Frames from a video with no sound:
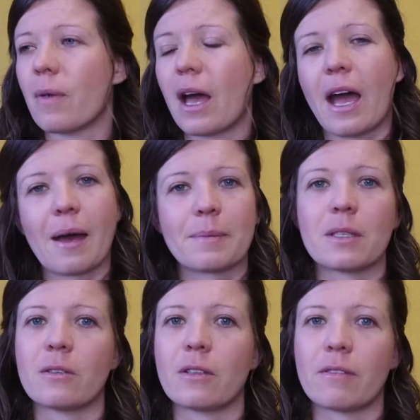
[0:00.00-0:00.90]

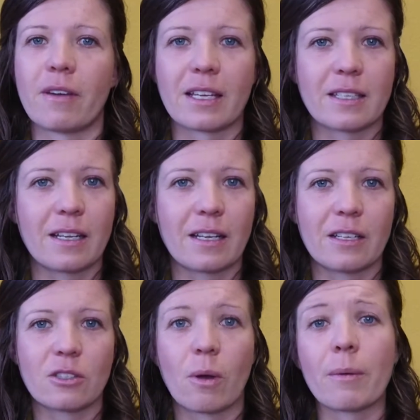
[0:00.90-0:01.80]
Absolutely fascinating.
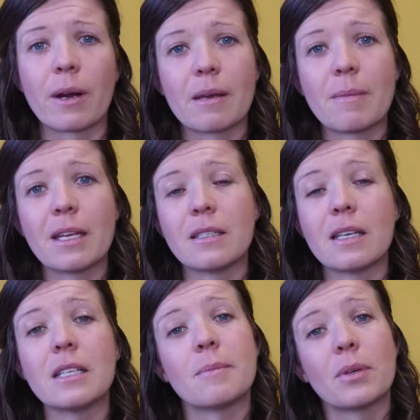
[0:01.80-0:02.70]
So I recommend
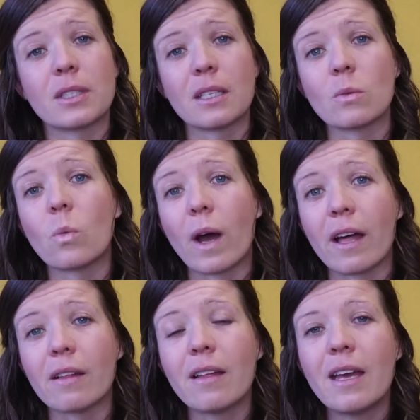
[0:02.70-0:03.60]
his books as
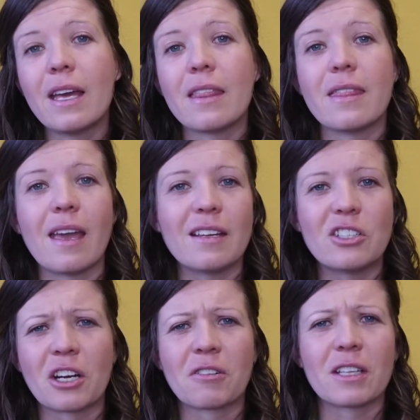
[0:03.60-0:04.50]
well. They
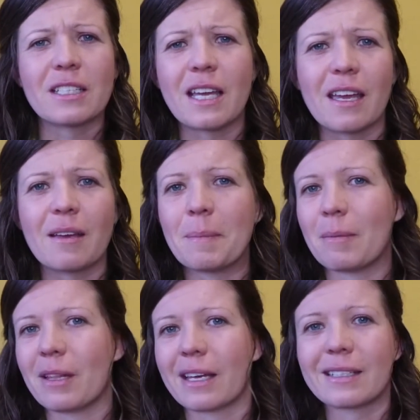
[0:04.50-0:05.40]
generally take maybe
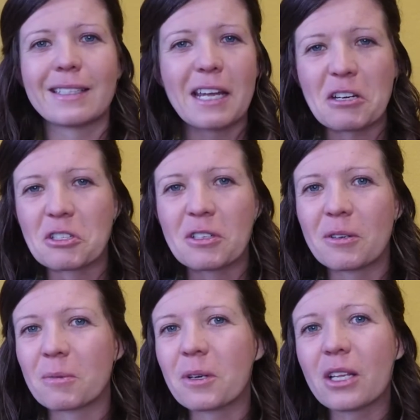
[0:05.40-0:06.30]
like a day or two to
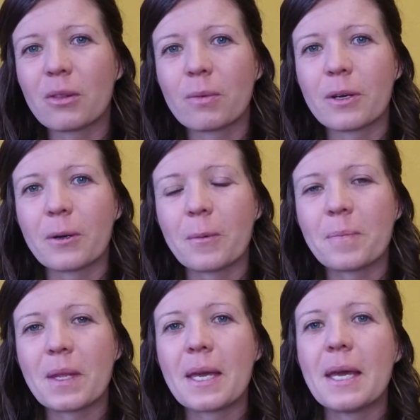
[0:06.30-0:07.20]
read through.
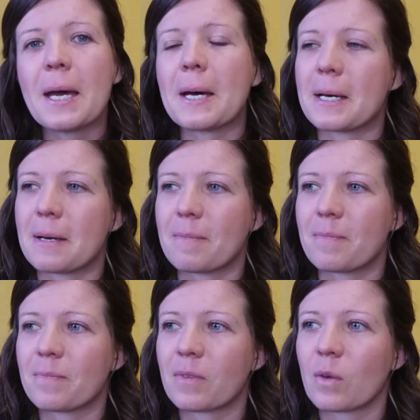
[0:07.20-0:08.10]

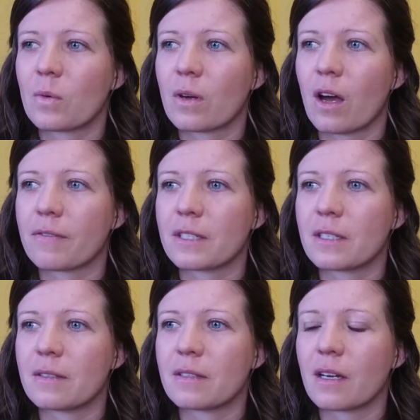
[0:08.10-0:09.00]
Off the
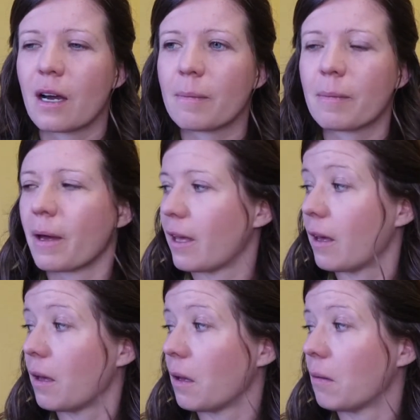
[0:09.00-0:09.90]
top of my
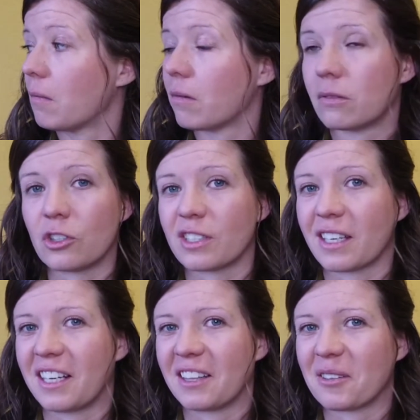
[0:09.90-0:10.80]
head, just
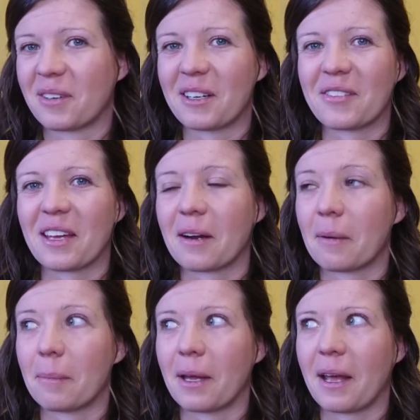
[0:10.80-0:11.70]
kidding, they're right over there.
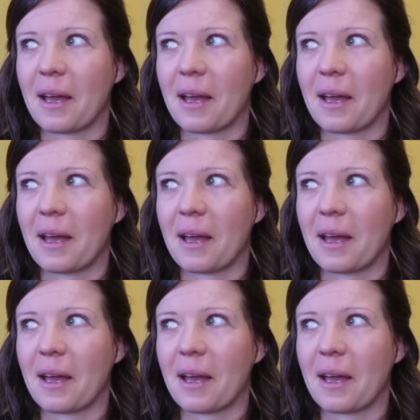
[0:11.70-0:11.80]
But